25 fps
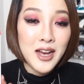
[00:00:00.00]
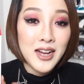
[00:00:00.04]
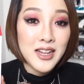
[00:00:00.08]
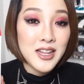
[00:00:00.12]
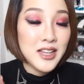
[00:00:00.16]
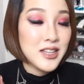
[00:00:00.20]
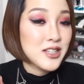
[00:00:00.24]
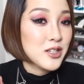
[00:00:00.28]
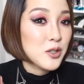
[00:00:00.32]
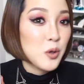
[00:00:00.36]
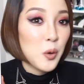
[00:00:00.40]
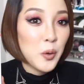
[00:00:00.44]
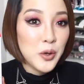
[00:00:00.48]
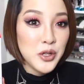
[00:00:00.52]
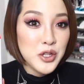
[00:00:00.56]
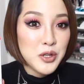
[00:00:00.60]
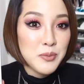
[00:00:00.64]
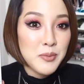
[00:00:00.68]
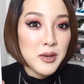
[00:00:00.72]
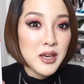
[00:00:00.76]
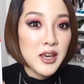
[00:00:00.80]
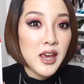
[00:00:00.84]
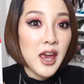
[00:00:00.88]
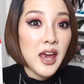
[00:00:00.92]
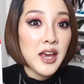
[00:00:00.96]
that is going
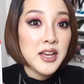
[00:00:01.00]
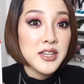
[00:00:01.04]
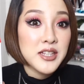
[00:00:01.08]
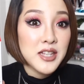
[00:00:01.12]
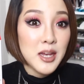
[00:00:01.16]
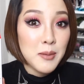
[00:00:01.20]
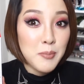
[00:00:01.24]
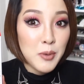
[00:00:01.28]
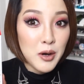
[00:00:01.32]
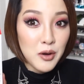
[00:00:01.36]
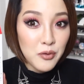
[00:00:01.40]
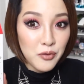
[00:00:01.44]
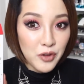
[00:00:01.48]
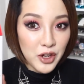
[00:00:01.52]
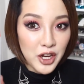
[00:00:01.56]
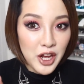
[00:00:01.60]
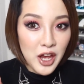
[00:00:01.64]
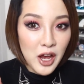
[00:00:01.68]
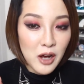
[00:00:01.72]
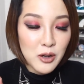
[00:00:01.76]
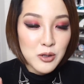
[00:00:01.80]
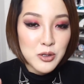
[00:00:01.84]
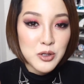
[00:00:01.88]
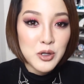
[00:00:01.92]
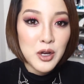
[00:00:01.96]
to be a separate
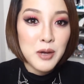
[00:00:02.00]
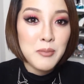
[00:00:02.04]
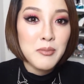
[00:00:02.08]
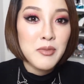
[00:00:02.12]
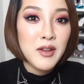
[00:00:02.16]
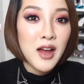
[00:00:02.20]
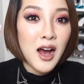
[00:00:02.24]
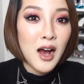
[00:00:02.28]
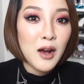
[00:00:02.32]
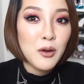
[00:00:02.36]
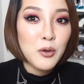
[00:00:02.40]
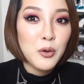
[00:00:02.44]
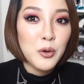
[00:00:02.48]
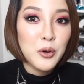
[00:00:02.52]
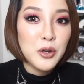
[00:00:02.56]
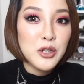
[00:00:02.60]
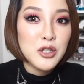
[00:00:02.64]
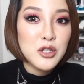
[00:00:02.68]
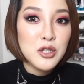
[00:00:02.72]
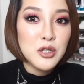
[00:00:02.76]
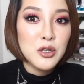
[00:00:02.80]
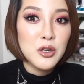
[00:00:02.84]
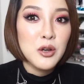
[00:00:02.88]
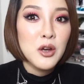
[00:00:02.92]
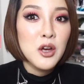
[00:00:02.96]
video so I'm not
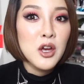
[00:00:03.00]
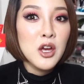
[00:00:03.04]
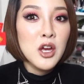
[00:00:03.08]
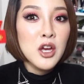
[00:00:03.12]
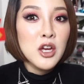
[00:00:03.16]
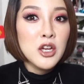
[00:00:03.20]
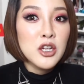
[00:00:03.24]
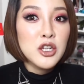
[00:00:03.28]
going to